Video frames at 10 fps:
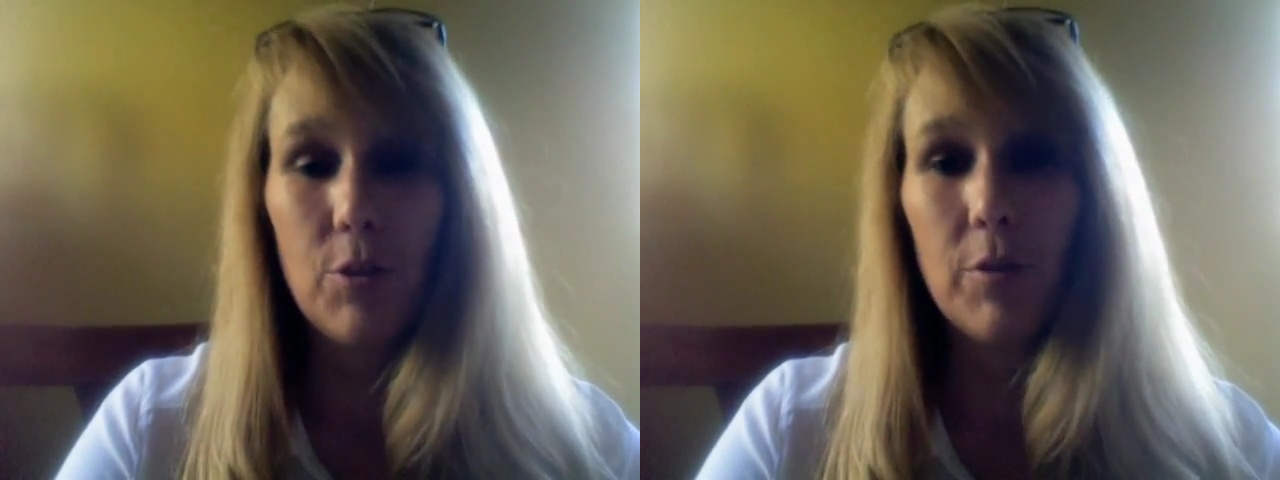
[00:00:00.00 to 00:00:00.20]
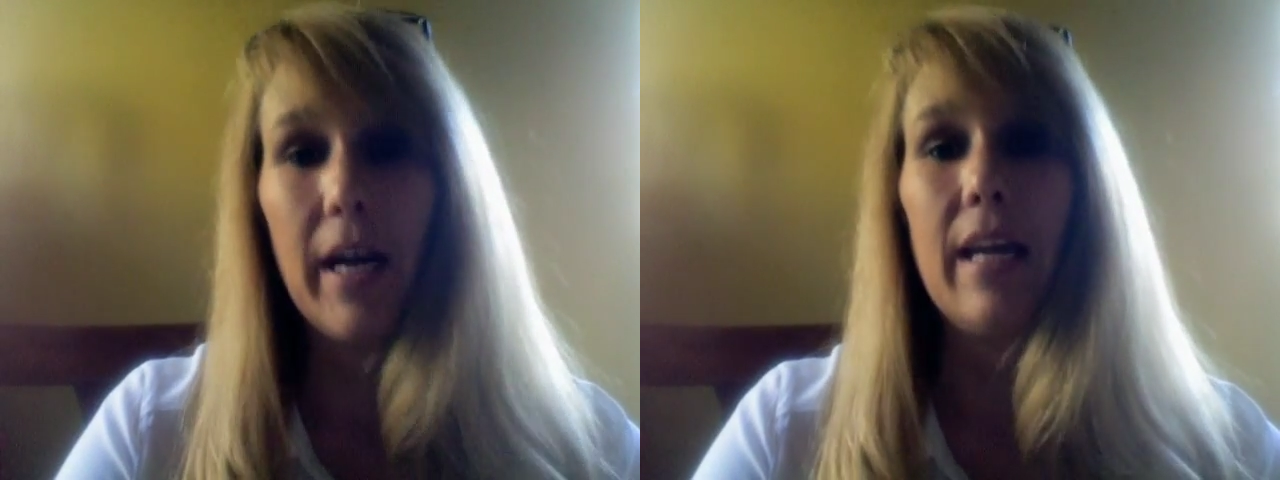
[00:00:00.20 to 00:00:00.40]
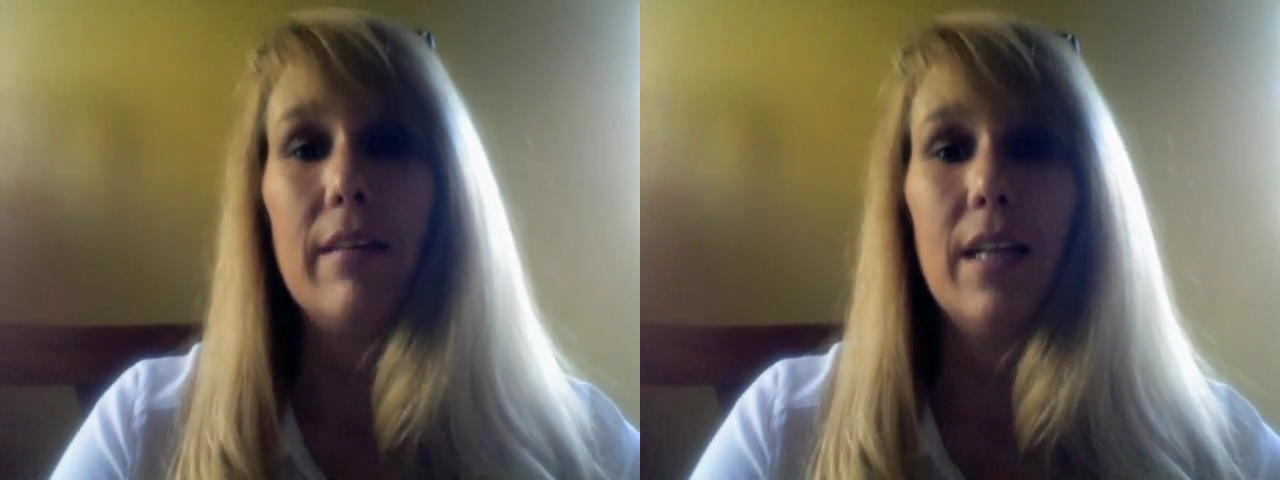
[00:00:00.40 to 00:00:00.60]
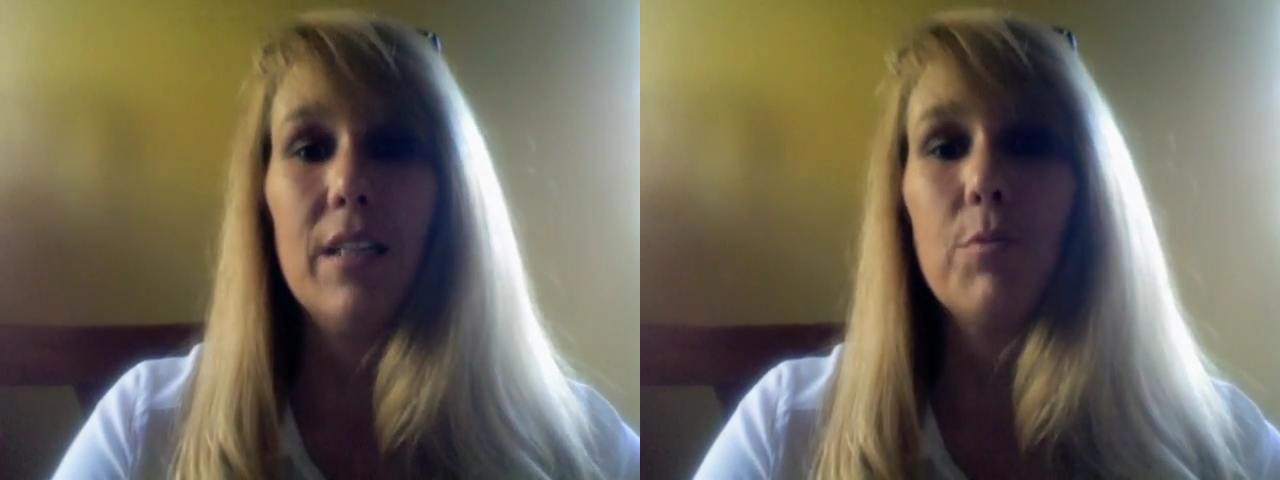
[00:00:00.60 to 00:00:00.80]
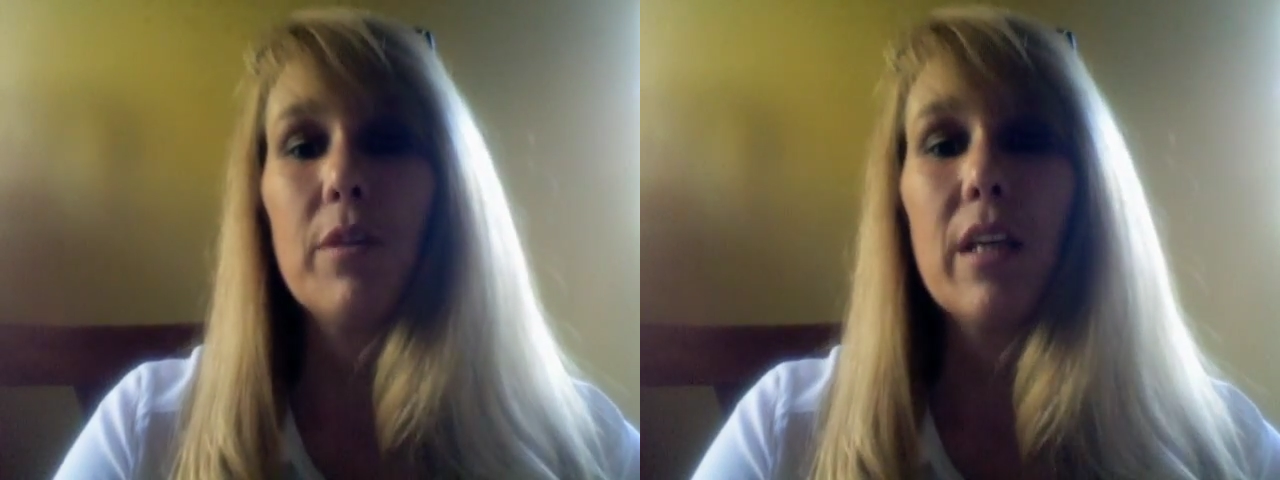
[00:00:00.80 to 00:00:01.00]
great.
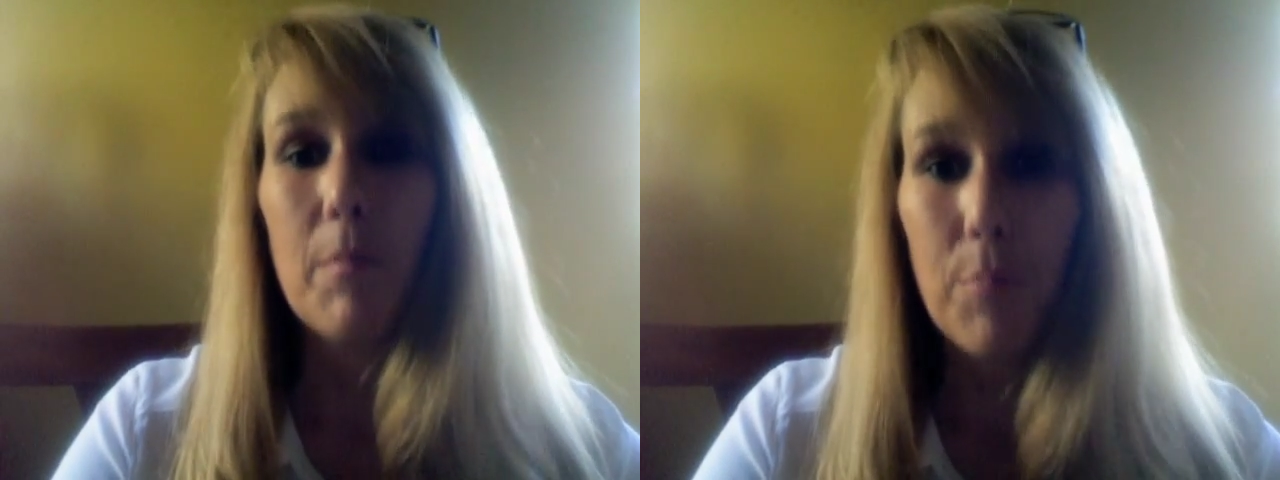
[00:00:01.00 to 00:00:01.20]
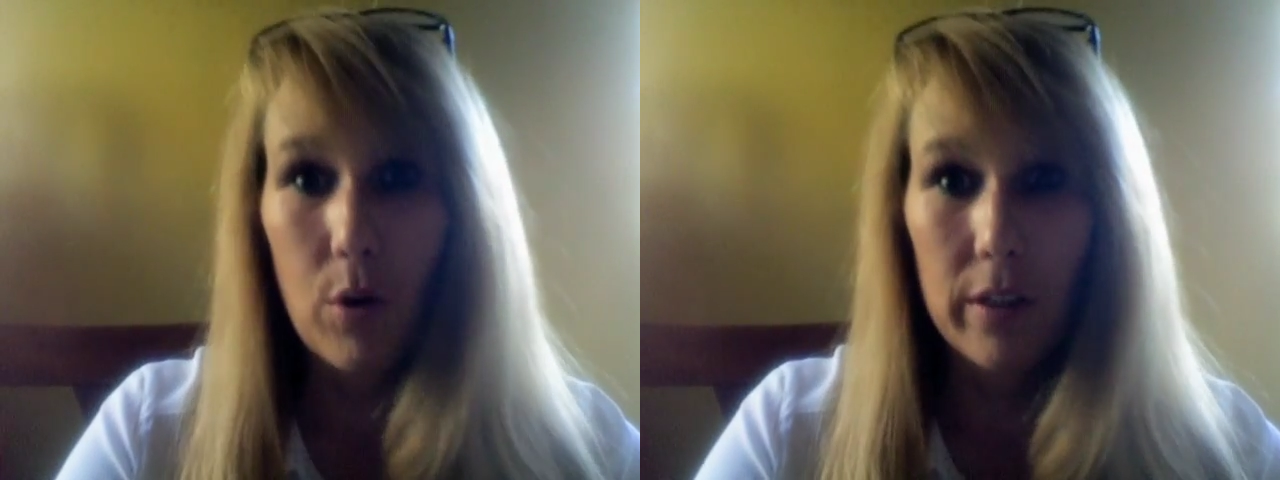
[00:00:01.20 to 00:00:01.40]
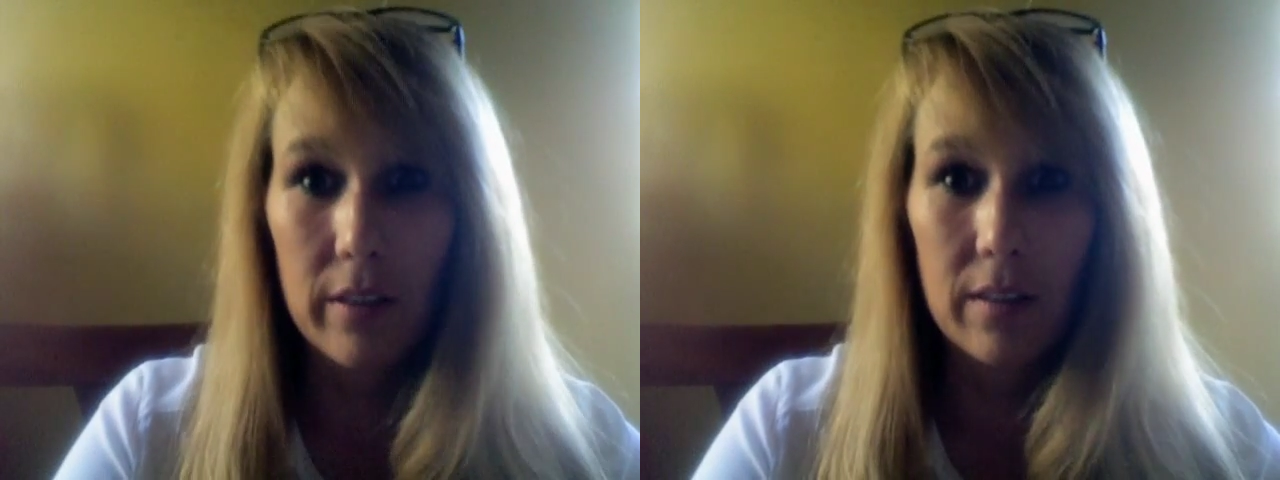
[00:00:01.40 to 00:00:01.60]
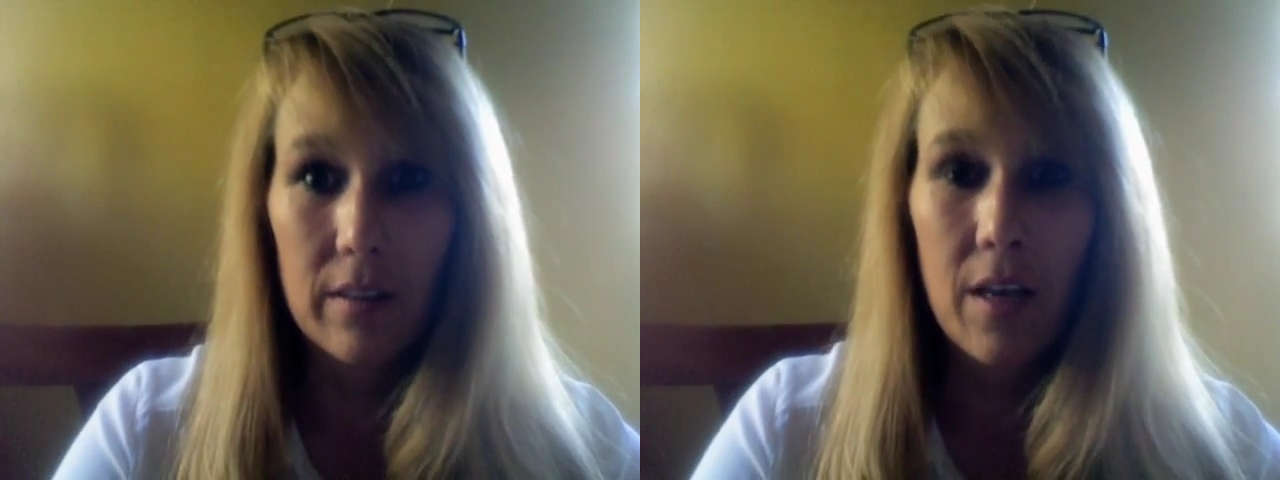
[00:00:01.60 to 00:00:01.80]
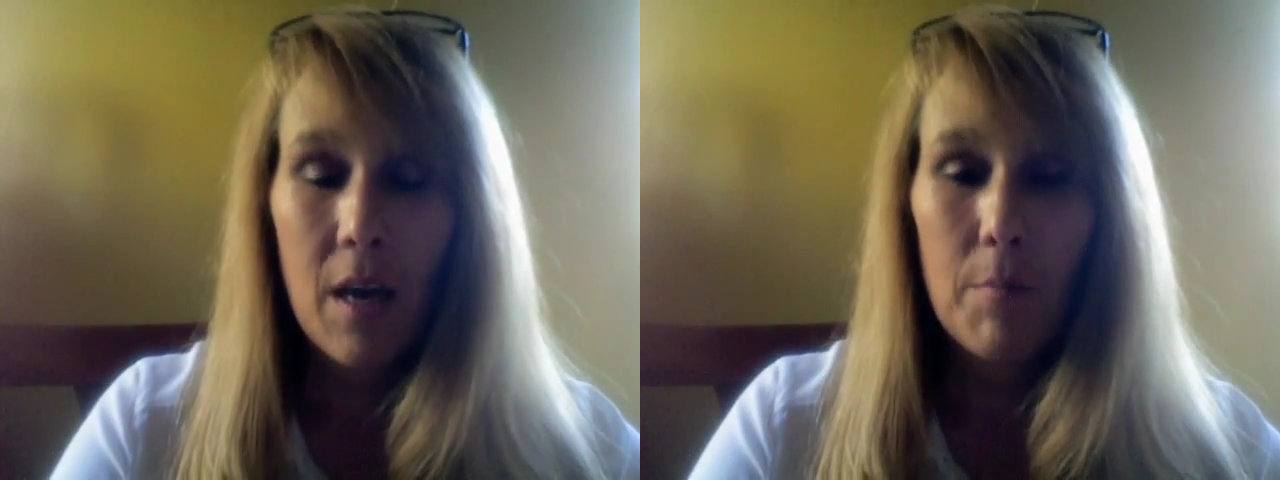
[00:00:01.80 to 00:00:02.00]
That's really important.